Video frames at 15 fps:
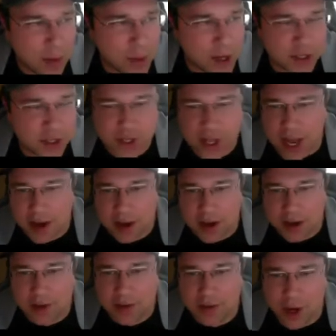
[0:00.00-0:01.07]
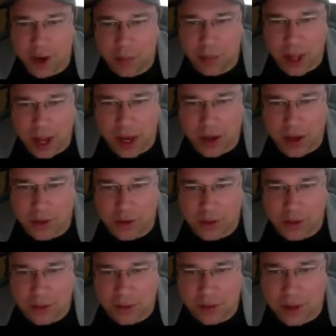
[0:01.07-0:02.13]
much is that going to play into
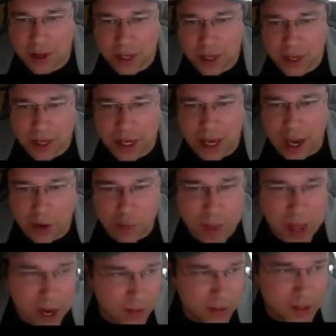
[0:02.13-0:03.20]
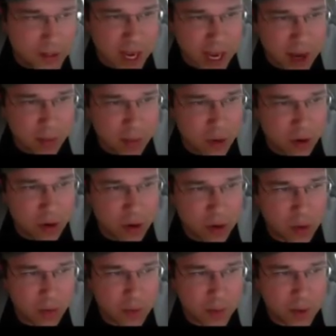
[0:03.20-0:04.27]
how you bet on this game or
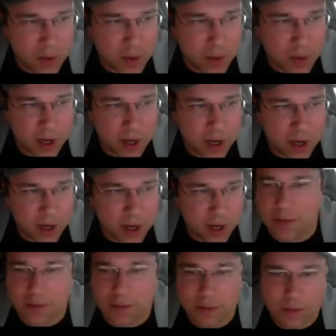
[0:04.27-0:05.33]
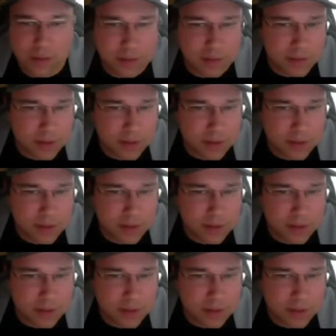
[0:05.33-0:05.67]
from a DFS perspective?